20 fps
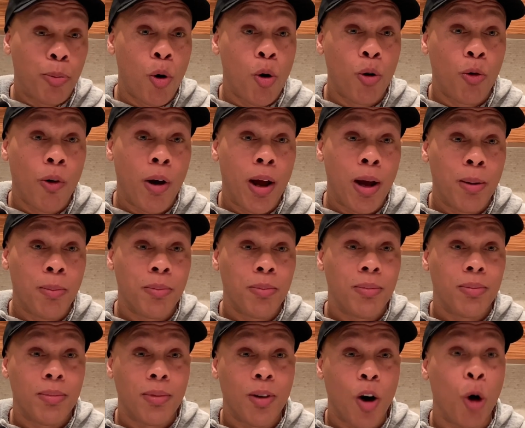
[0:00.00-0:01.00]
program
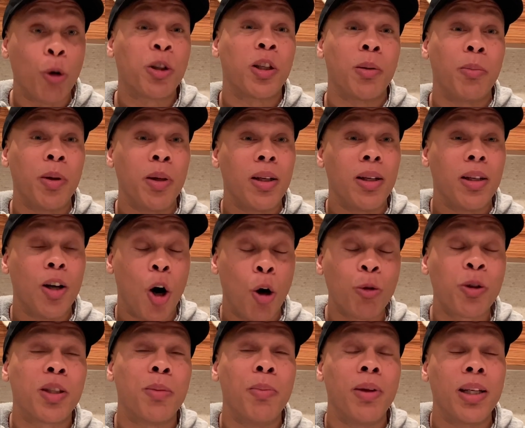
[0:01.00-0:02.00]

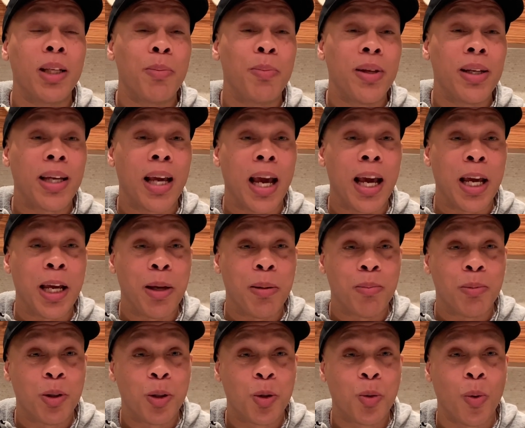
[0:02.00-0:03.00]
ultimately
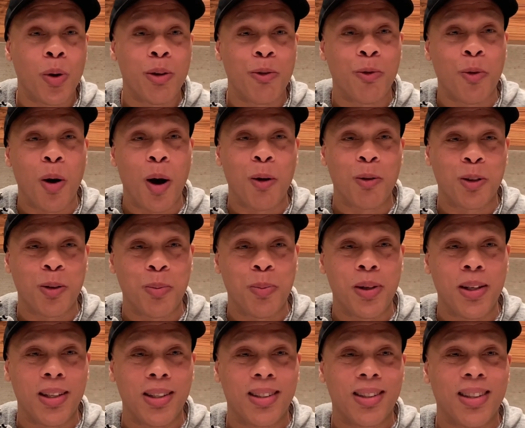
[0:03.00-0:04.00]
became 24 Hours of
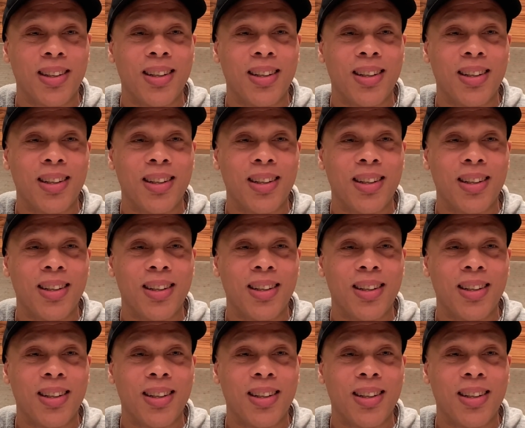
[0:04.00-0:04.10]
Peace.